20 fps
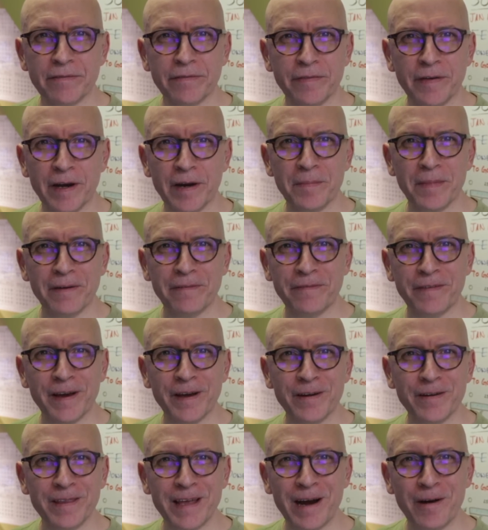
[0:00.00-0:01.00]
fit on my
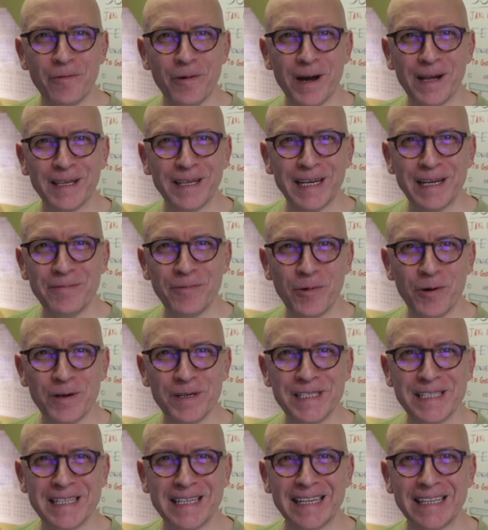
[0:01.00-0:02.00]
finger that well anymore.
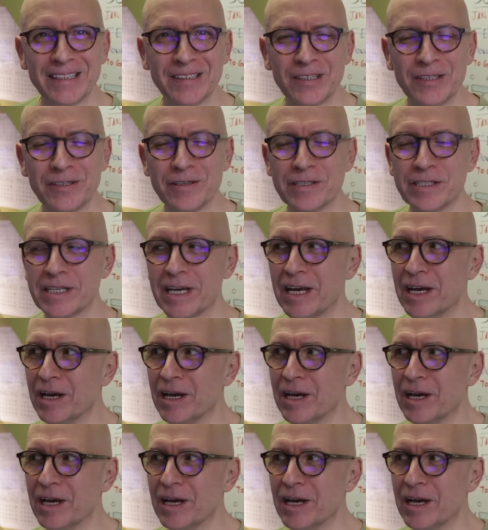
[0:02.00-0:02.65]
It's kind of loose.